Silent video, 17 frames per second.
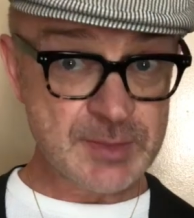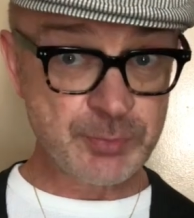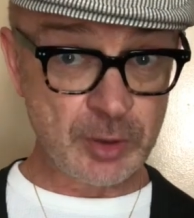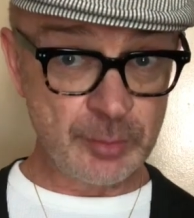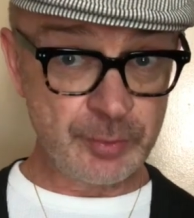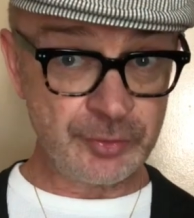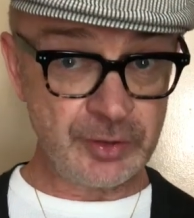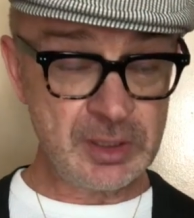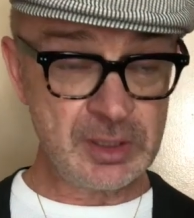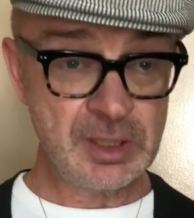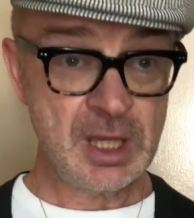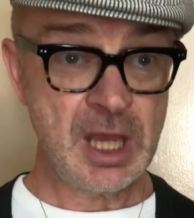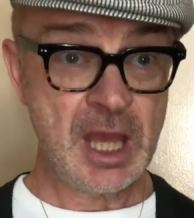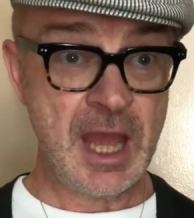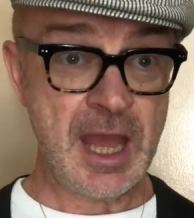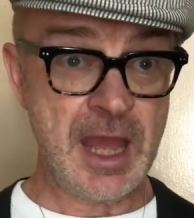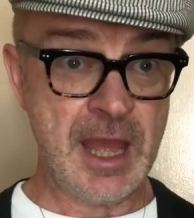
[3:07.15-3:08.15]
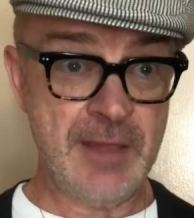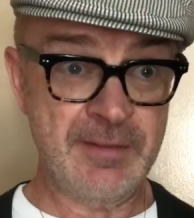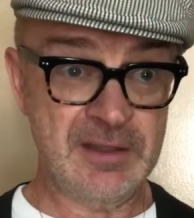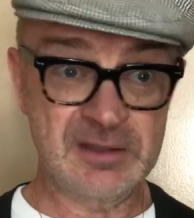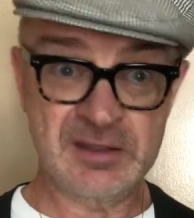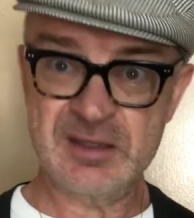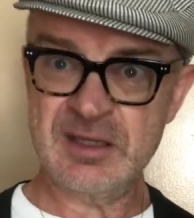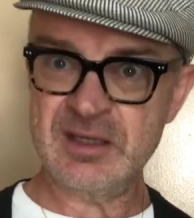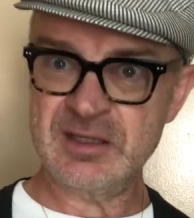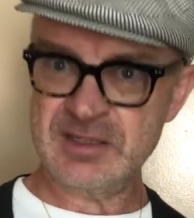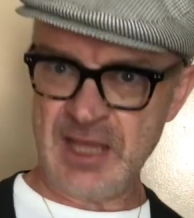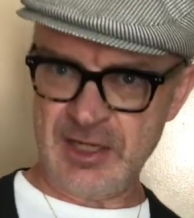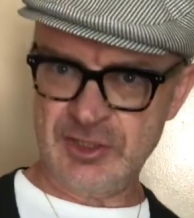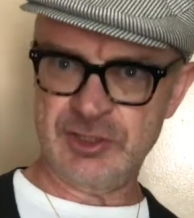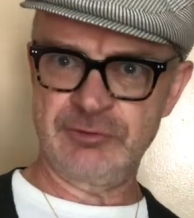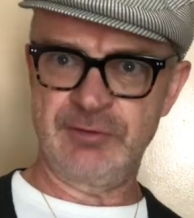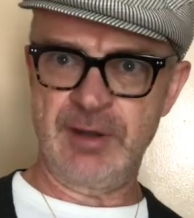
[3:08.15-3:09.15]
property, and then things had
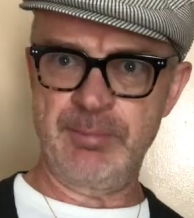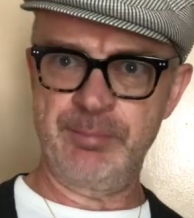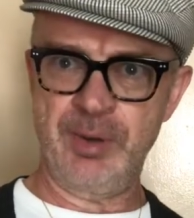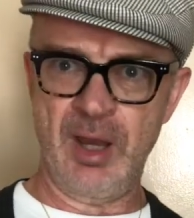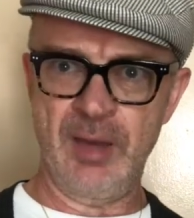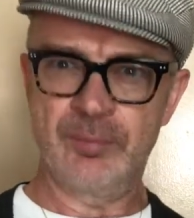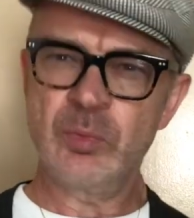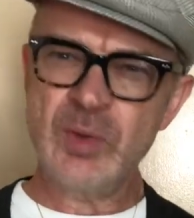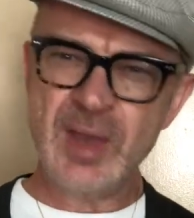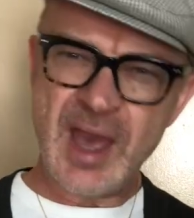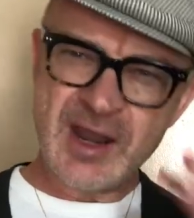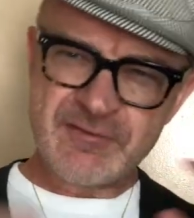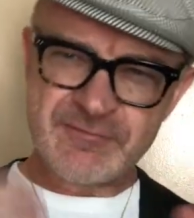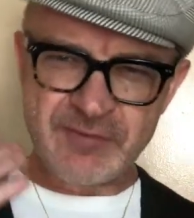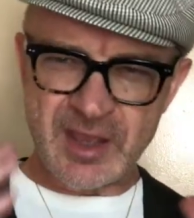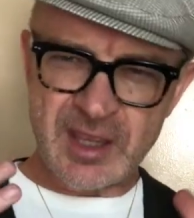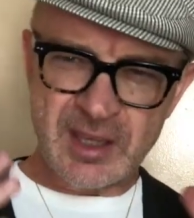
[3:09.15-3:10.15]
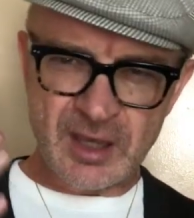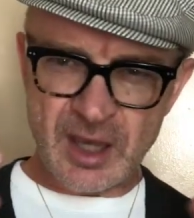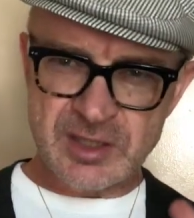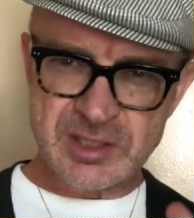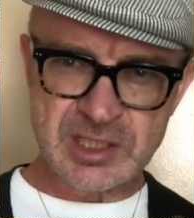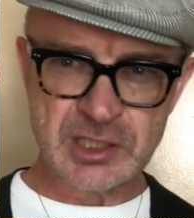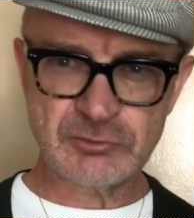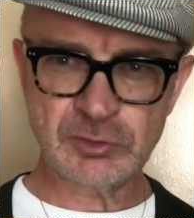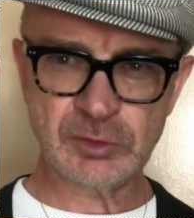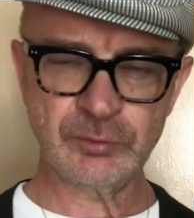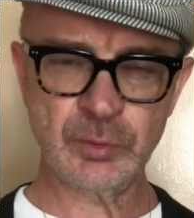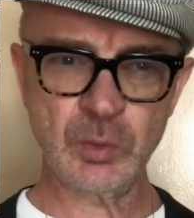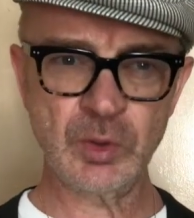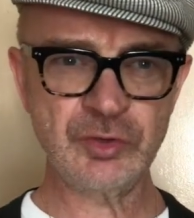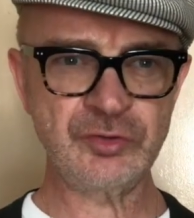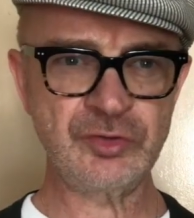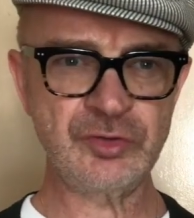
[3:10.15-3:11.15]
to ramp up. We had a vague idea of what we
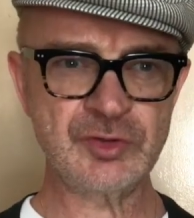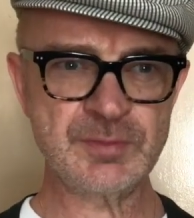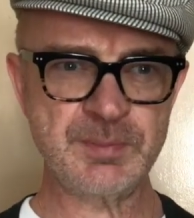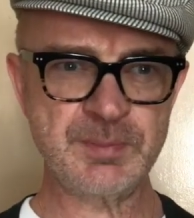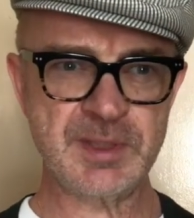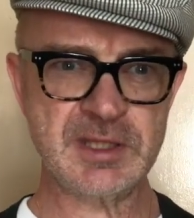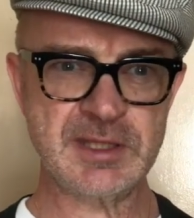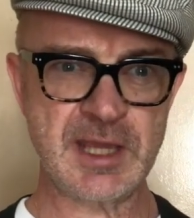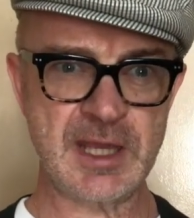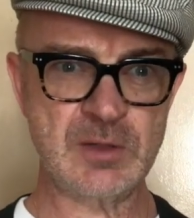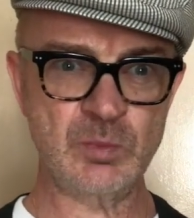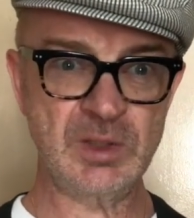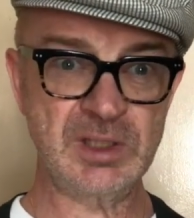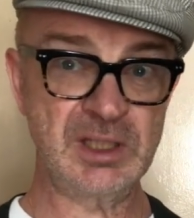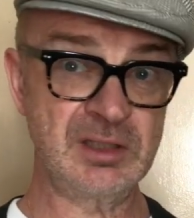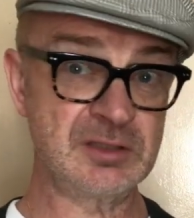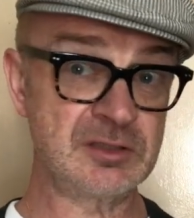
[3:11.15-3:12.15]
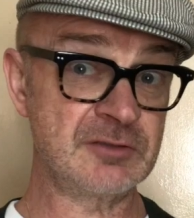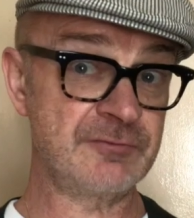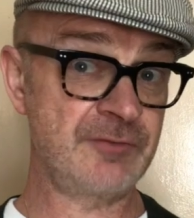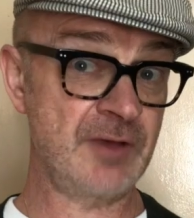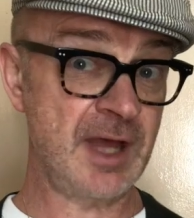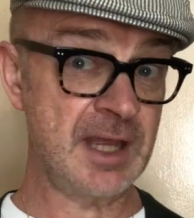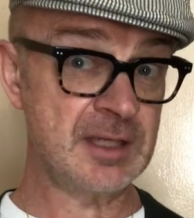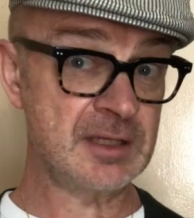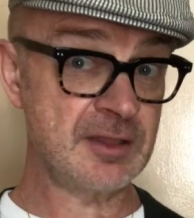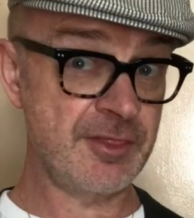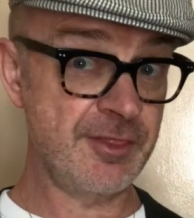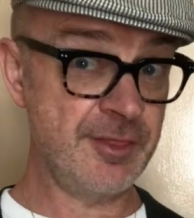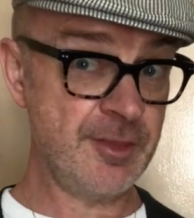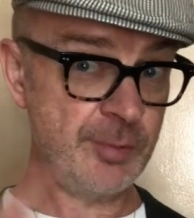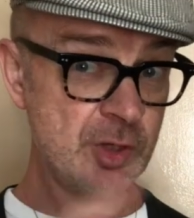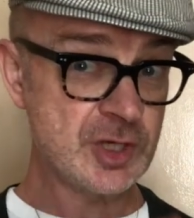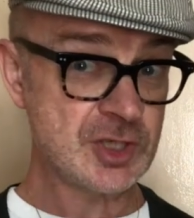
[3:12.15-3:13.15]
wanted, but then we needed to find the
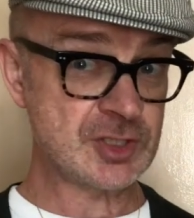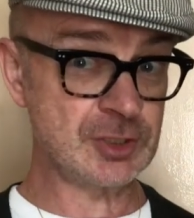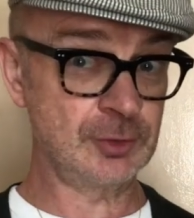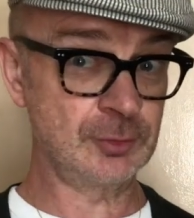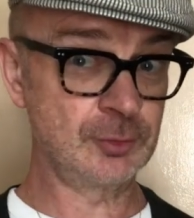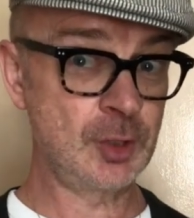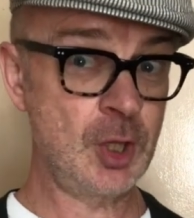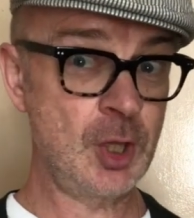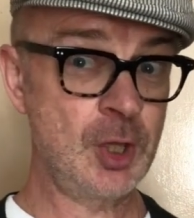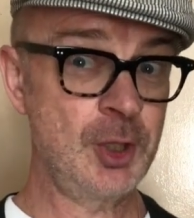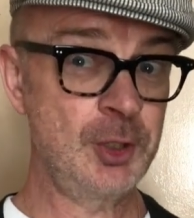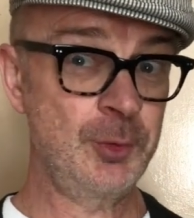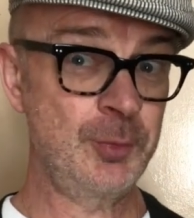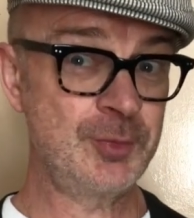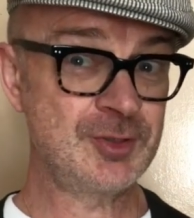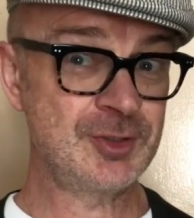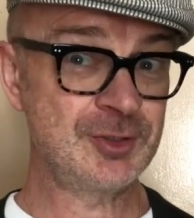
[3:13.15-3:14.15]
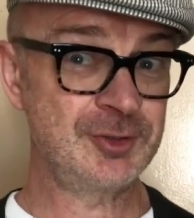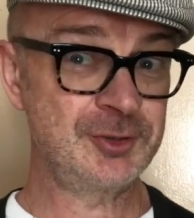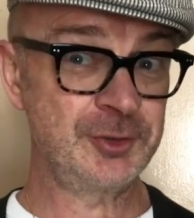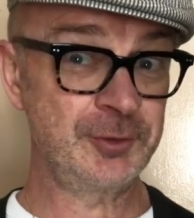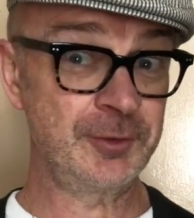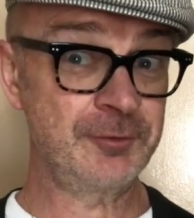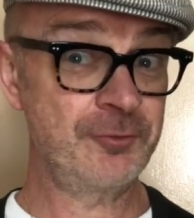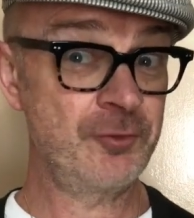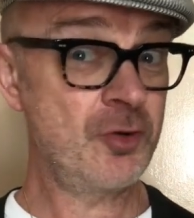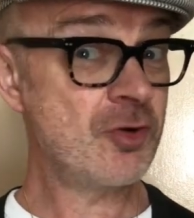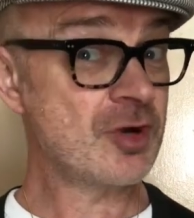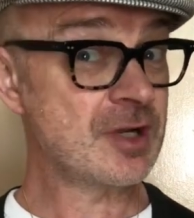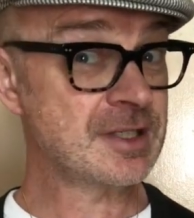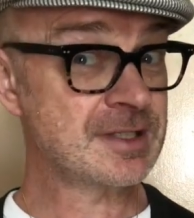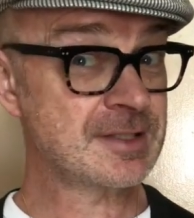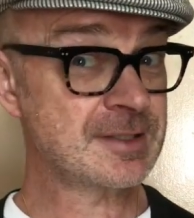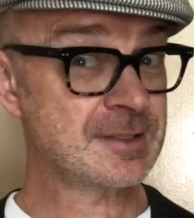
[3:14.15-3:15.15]
person who was going to do it for
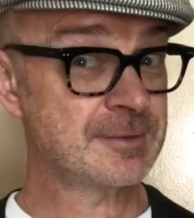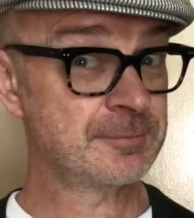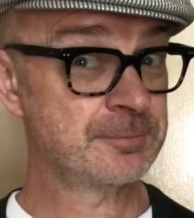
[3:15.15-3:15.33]
us.